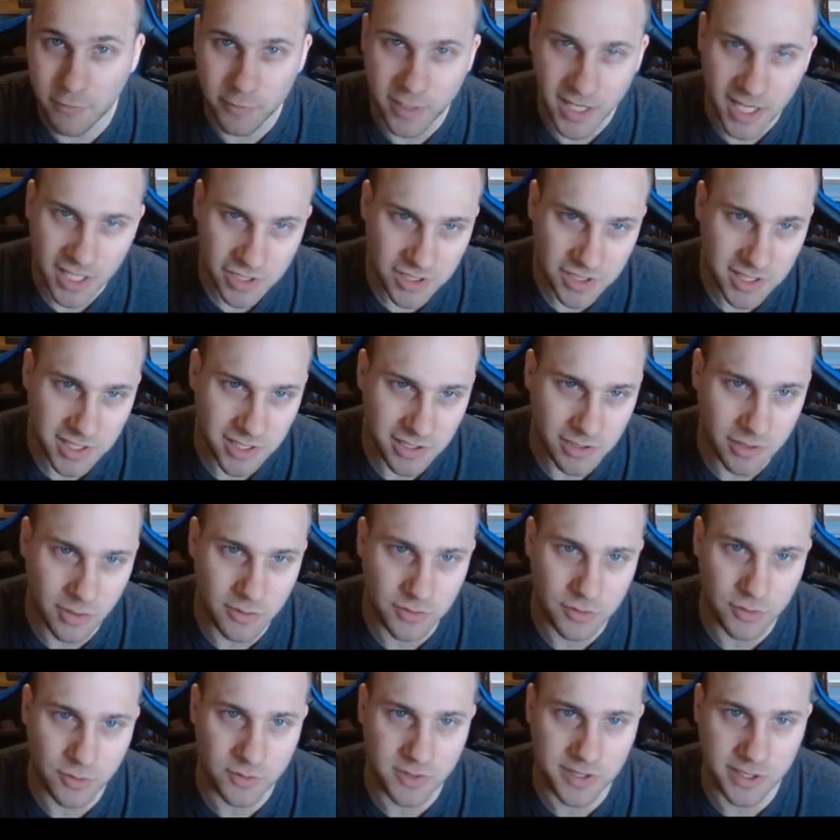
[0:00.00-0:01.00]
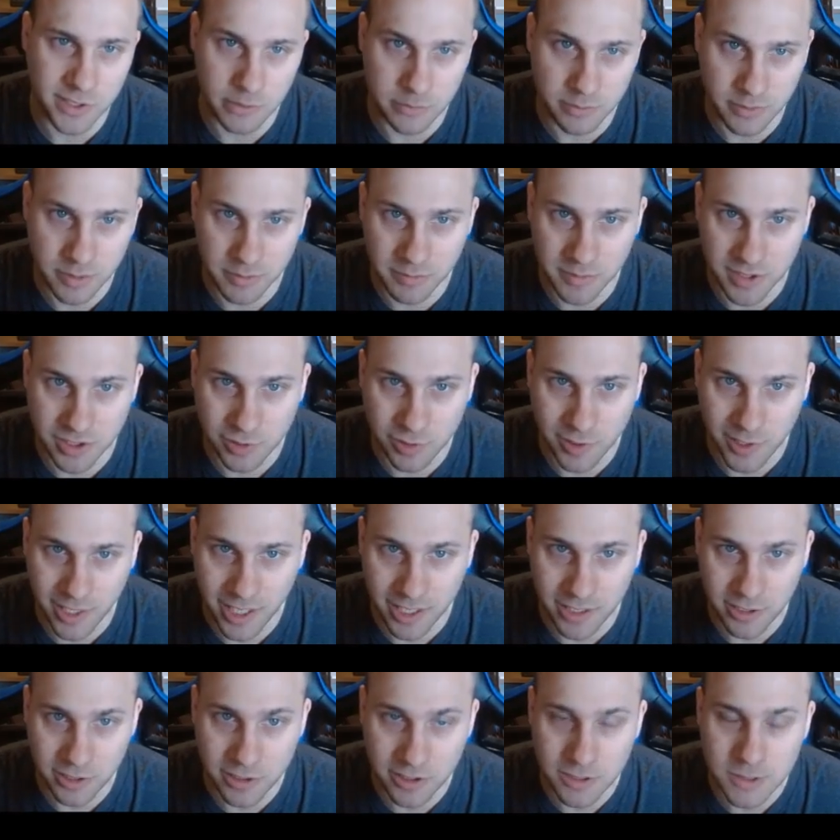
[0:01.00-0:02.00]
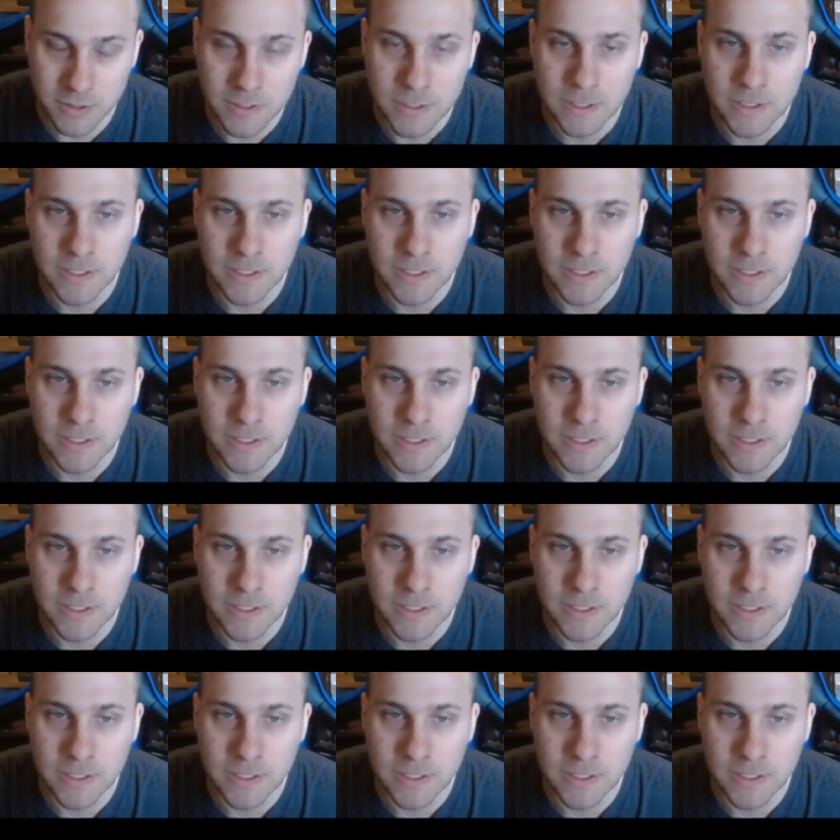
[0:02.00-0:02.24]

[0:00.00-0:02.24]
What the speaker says: We actually didn't go too terribly much higher.